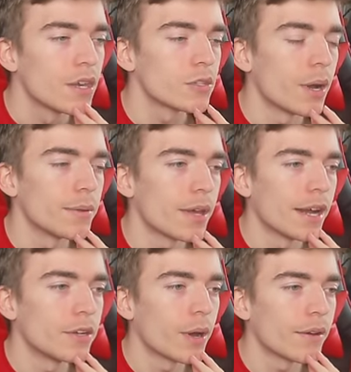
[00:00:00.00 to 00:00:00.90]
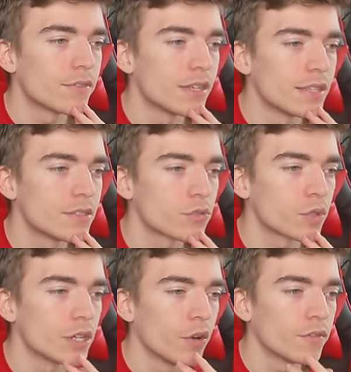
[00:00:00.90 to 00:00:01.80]
So I don't have these
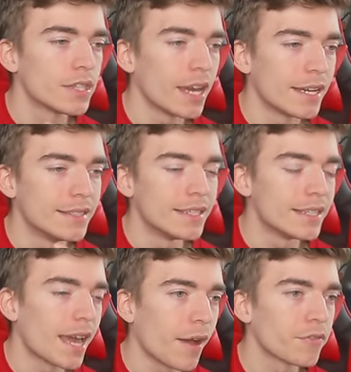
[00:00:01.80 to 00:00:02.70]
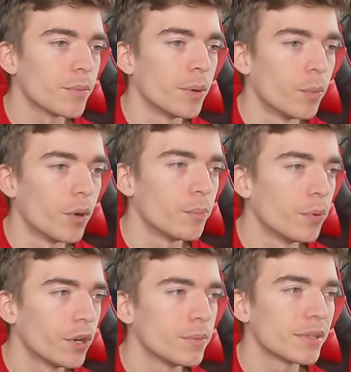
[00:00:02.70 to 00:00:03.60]
3. Obviously, I did have them at one
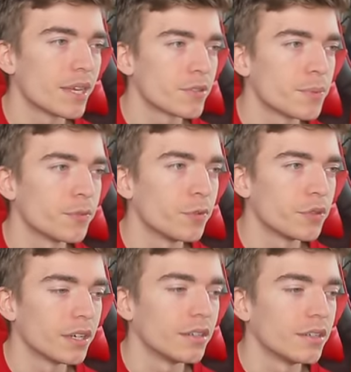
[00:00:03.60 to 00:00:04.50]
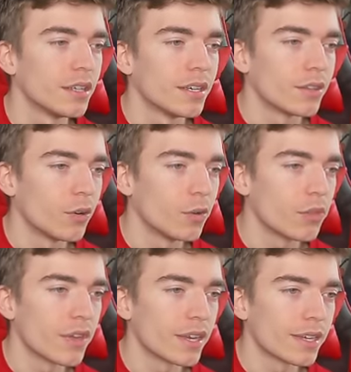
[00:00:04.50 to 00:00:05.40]
point, but that was before the
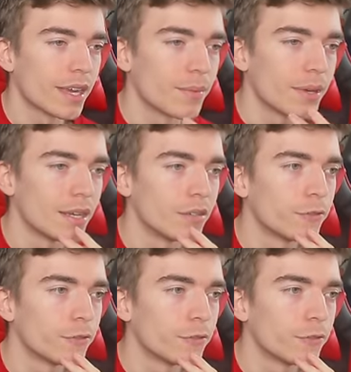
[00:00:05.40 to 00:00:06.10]
whole thing came in.